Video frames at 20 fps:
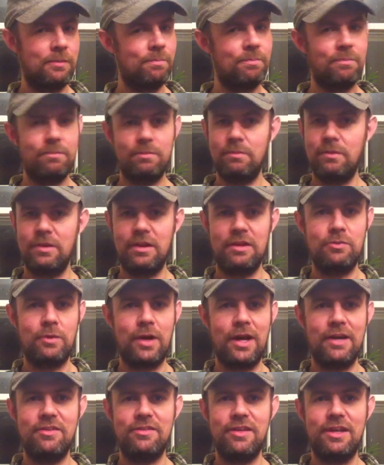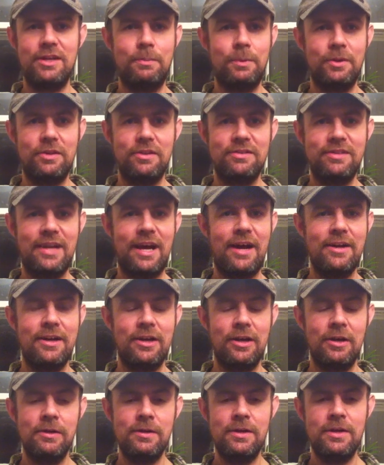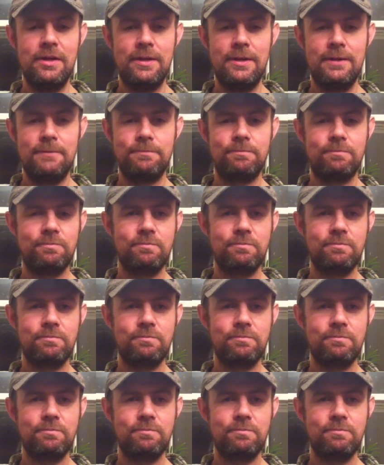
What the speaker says: so that's why I decided to put this out here.